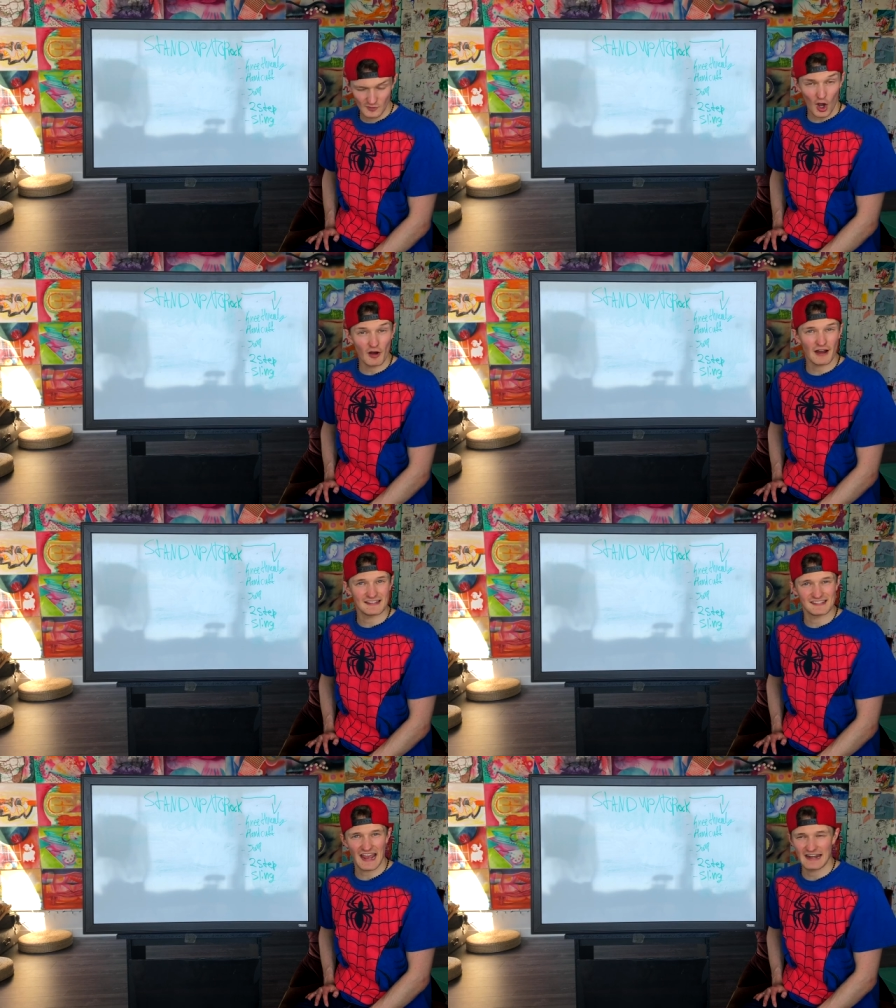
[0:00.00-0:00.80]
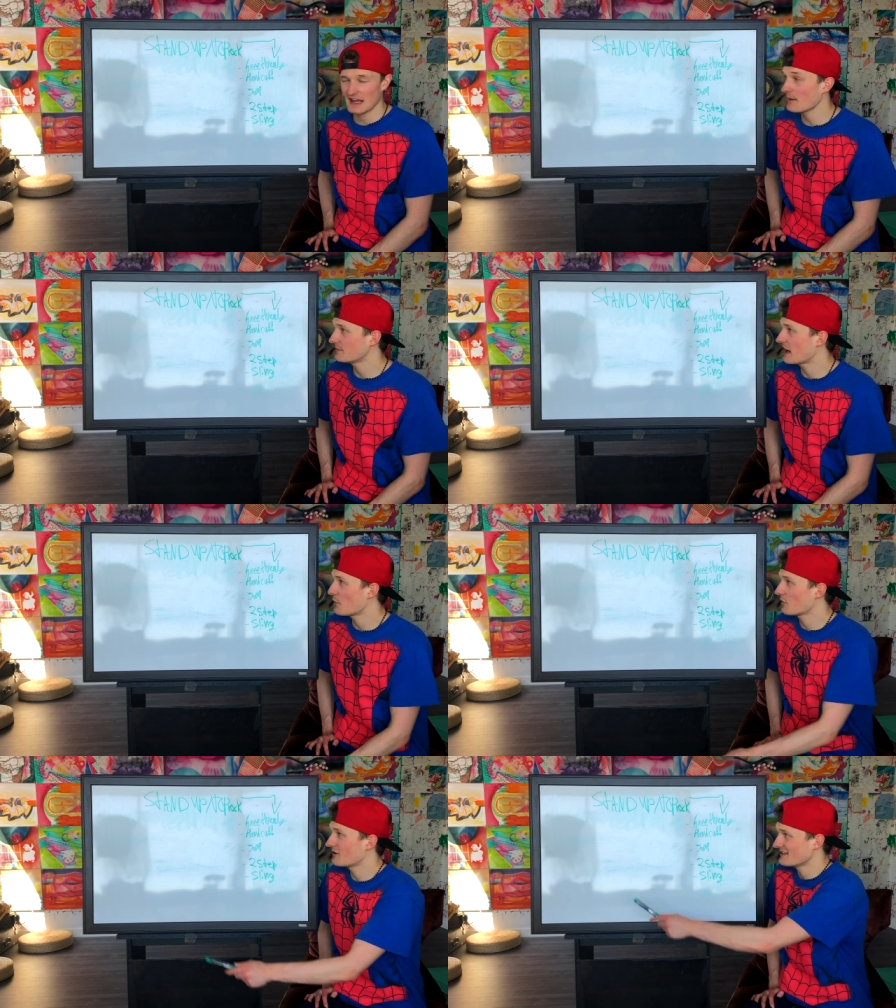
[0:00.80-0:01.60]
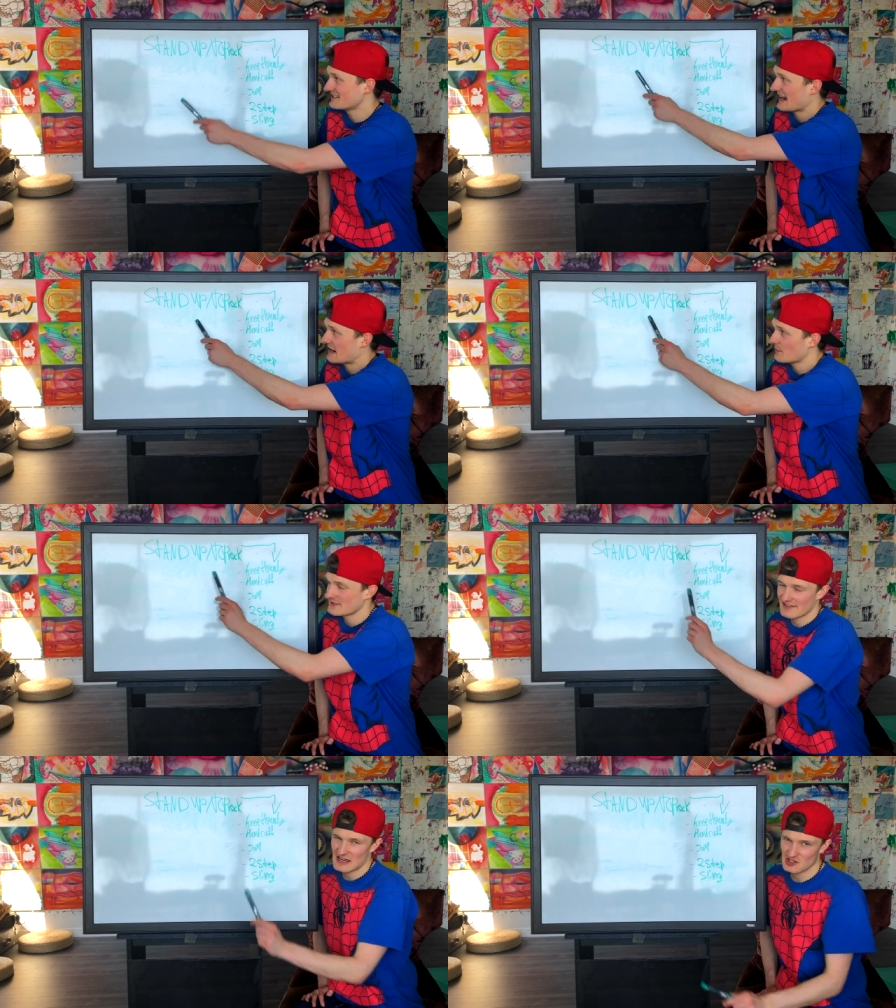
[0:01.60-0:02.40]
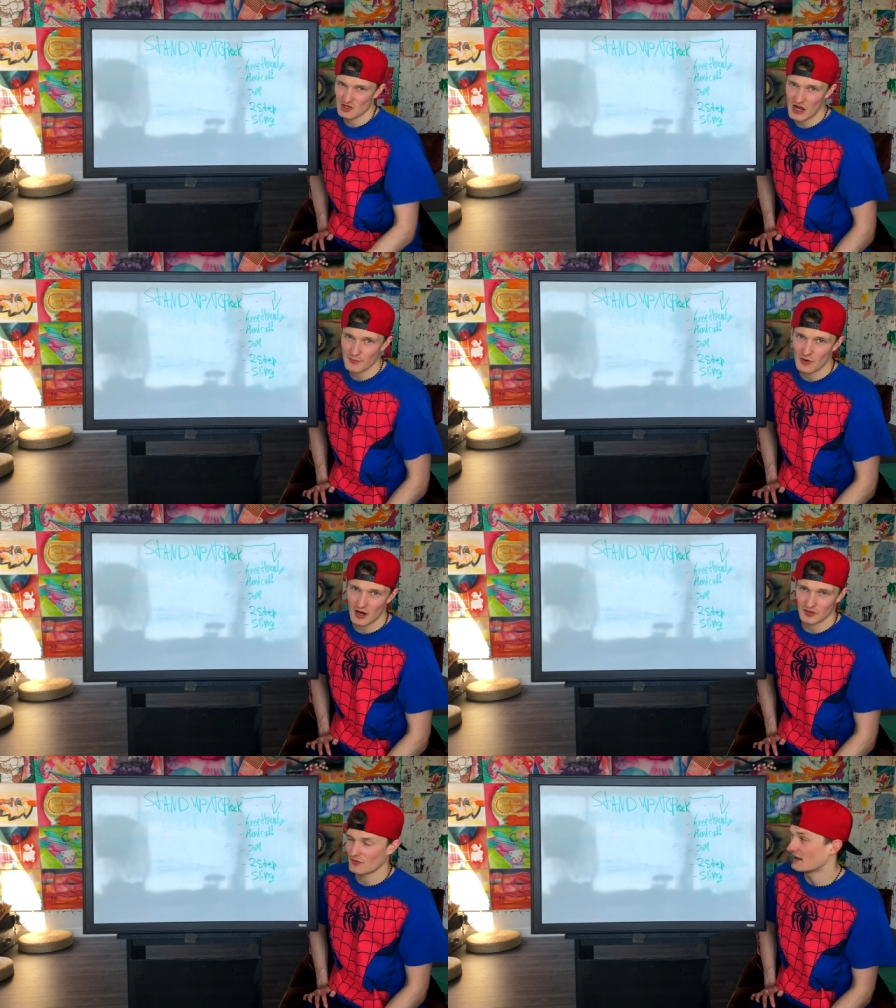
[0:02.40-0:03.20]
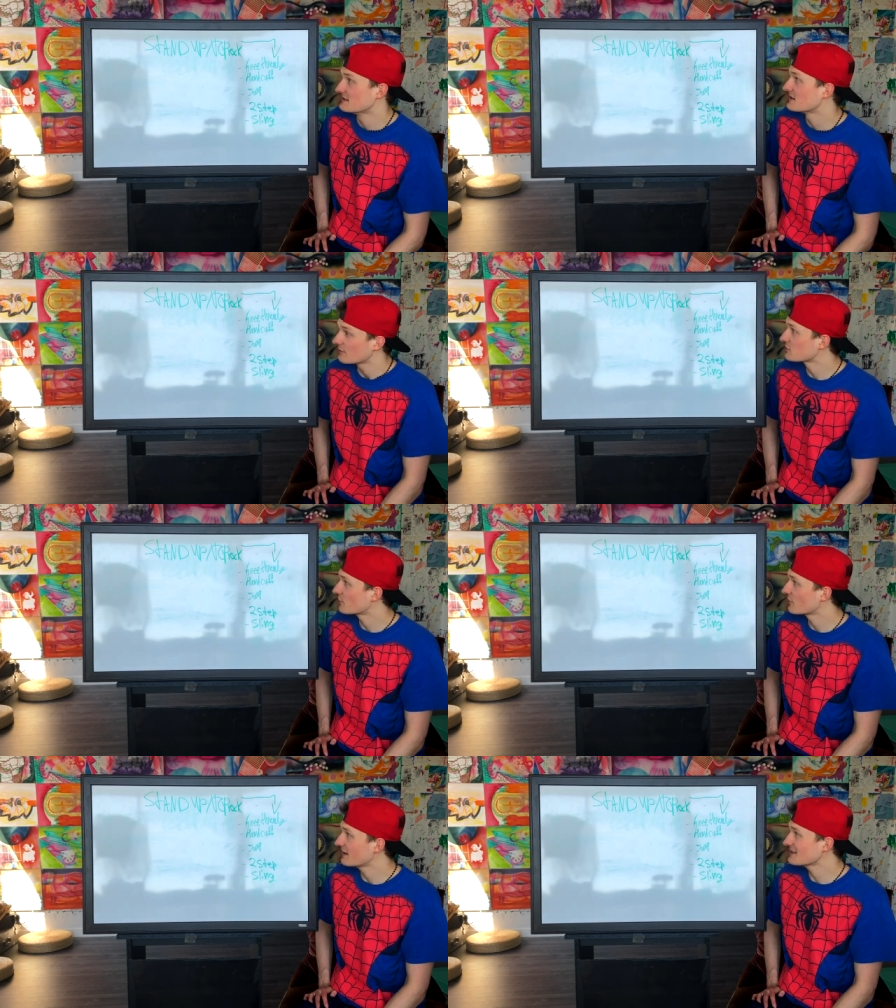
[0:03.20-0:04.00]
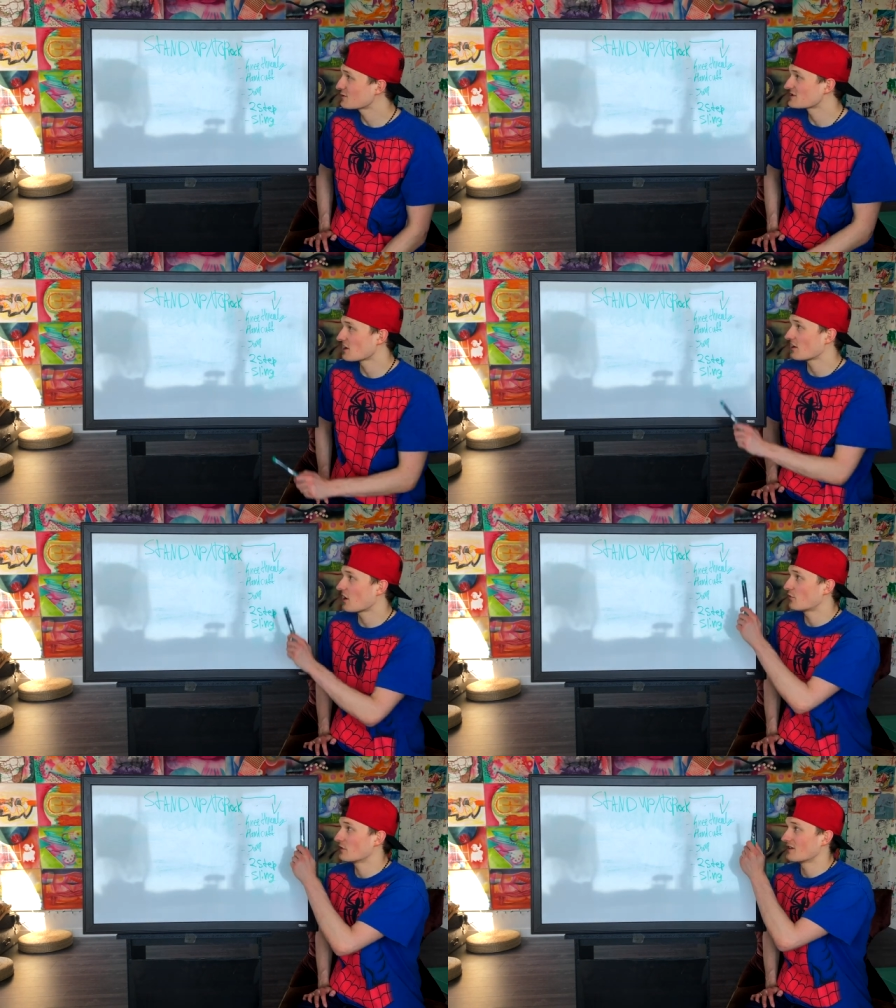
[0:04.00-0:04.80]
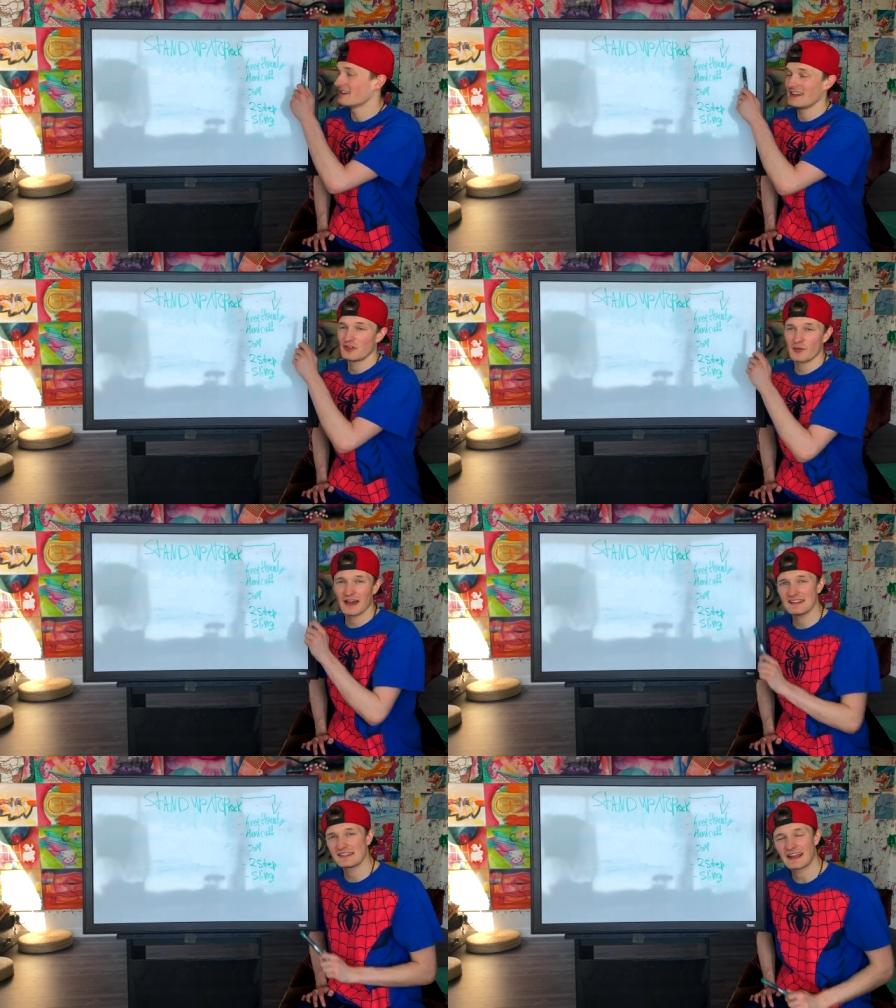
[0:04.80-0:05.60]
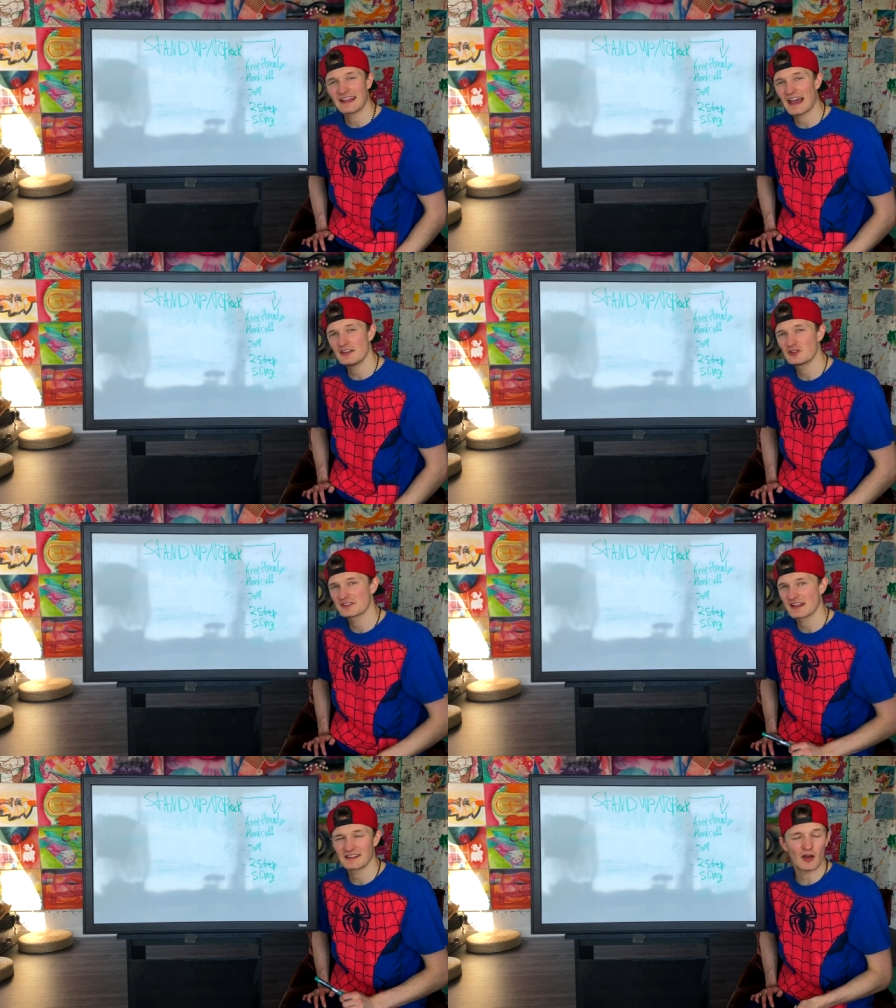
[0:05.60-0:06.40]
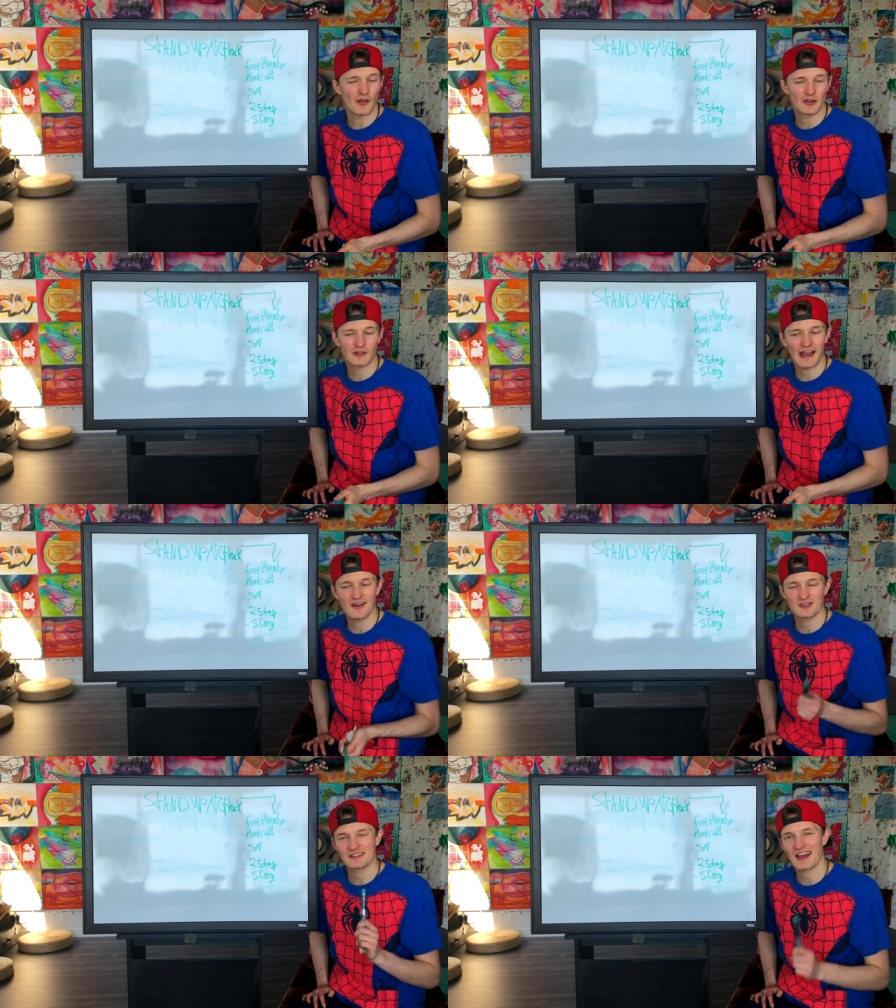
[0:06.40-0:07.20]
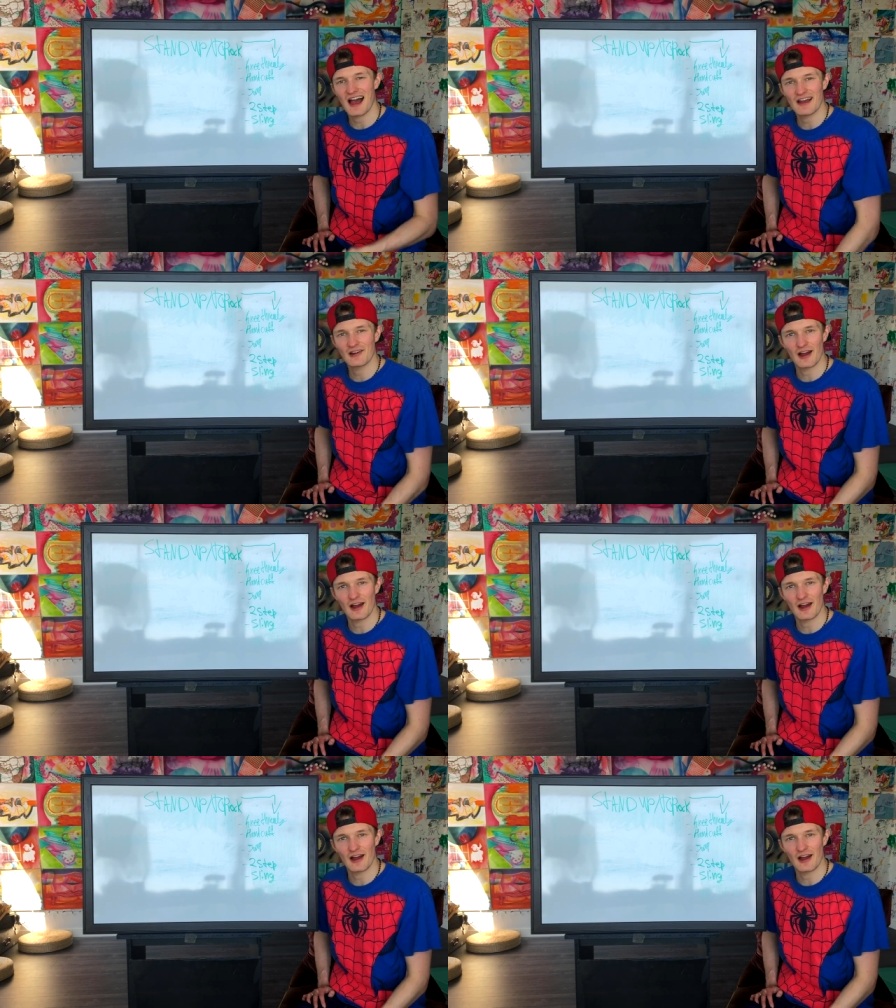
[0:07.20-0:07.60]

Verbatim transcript: Alright, standing up, now we're going to stand up / top rock threads. So for this, we're starting off with our knee threads. Again, just like on the ground, just higher